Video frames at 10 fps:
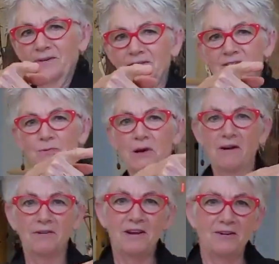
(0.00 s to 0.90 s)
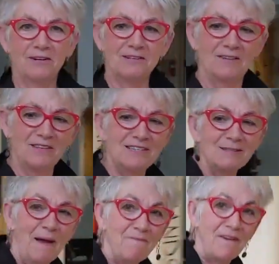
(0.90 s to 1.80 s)
swing around here, because this
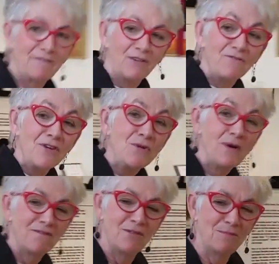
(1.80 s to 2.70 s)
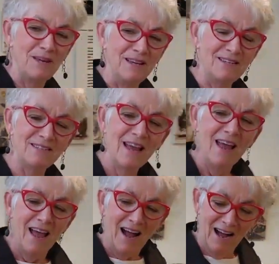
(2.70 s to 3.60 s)
is my favorite view of the piece.
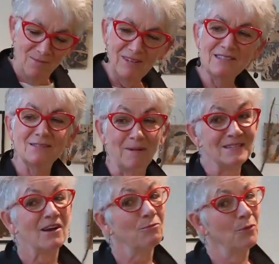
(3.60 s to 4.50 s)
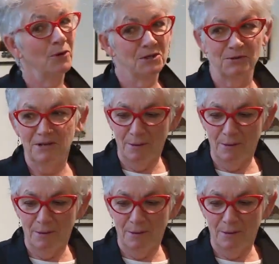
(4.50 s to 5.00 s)
This is my self-portrait